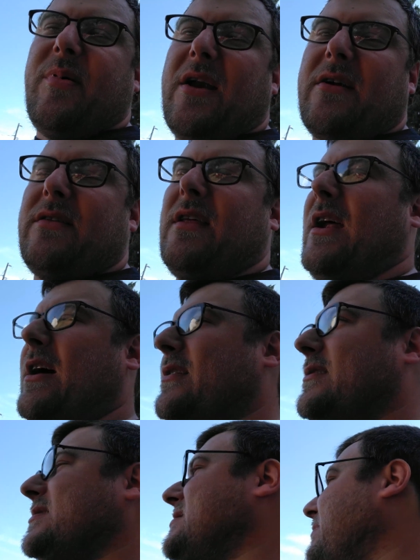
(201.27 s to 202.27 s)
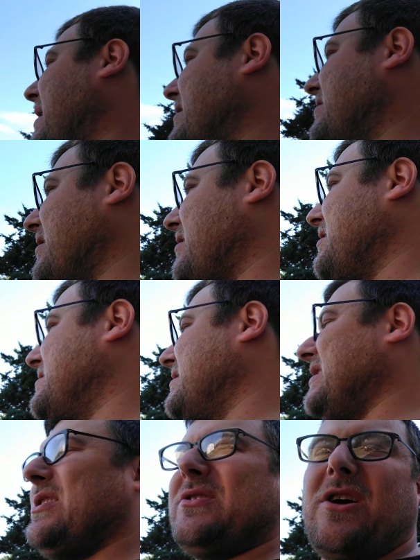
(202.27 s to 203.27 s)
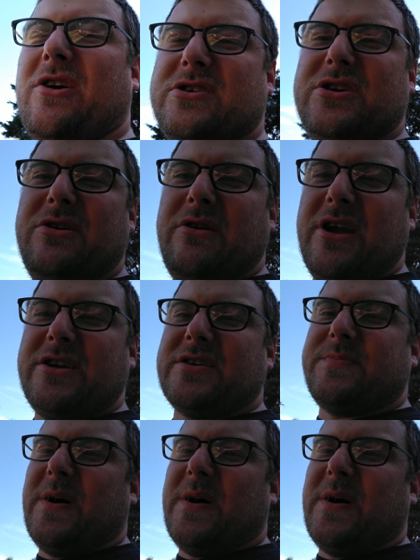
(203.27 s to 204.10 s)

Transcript: better than others. My truck looks a little cartoonish,